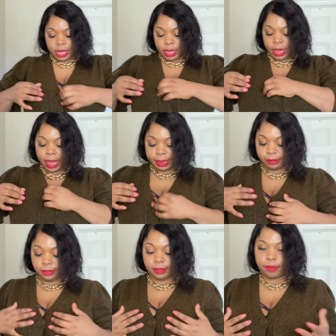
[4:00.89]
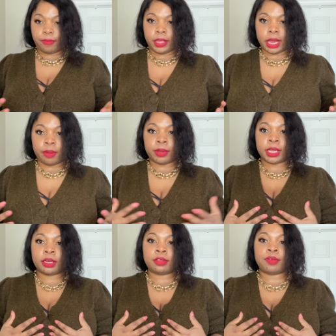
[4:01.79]
It has just a fit. I
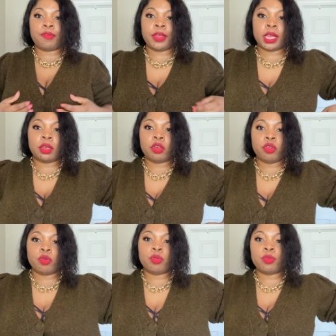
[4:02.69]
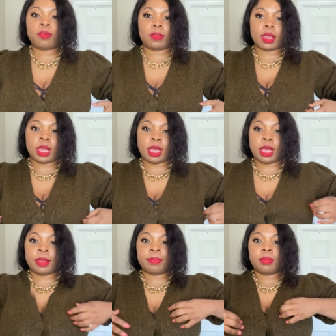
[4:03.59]
wanted it to fit loose,
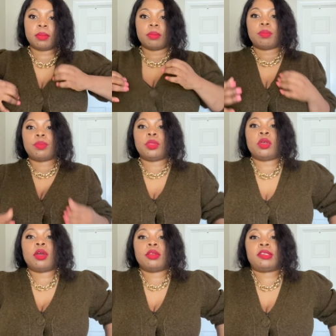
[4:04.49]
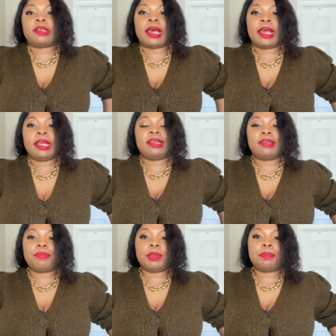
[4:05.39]
um, not tight. It's
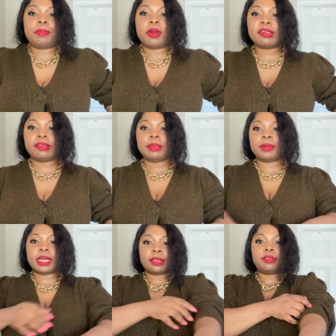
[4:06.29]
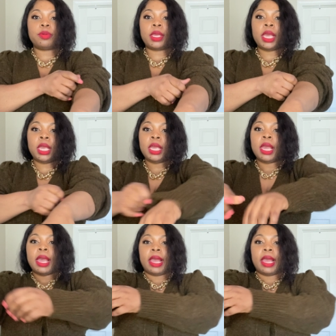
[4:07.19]
a bit boxy, but that's okay.